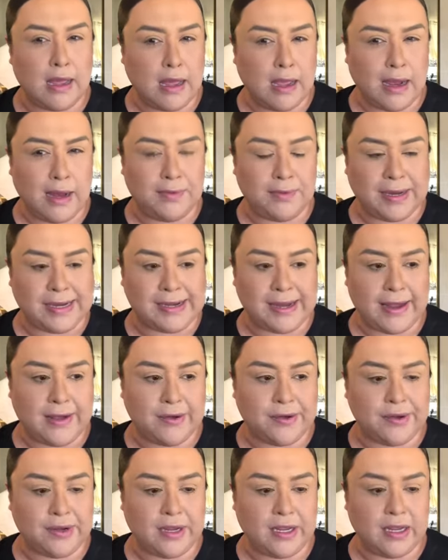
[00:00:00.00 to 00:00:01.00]
I ran
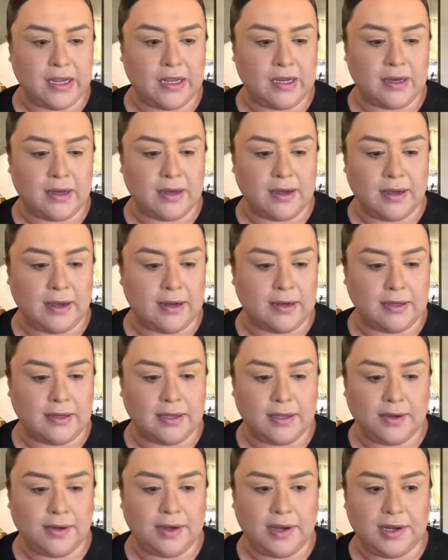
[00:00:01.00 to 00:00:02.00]
out and I
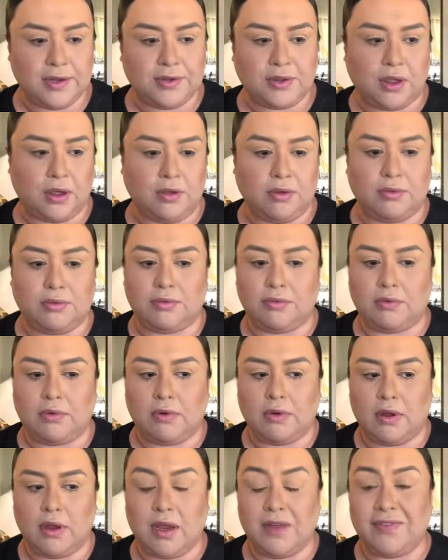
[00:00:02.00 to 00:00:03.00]
literally don't
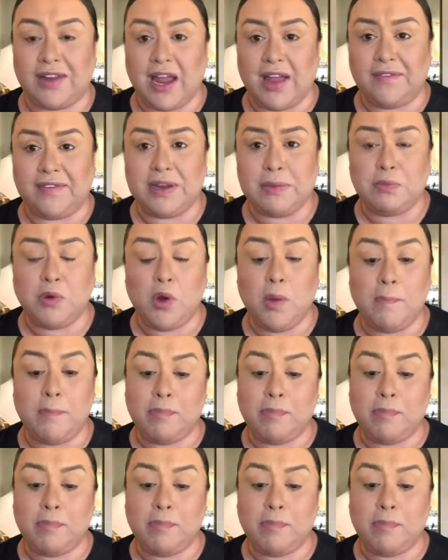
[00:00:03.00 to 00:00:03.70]
even have any more.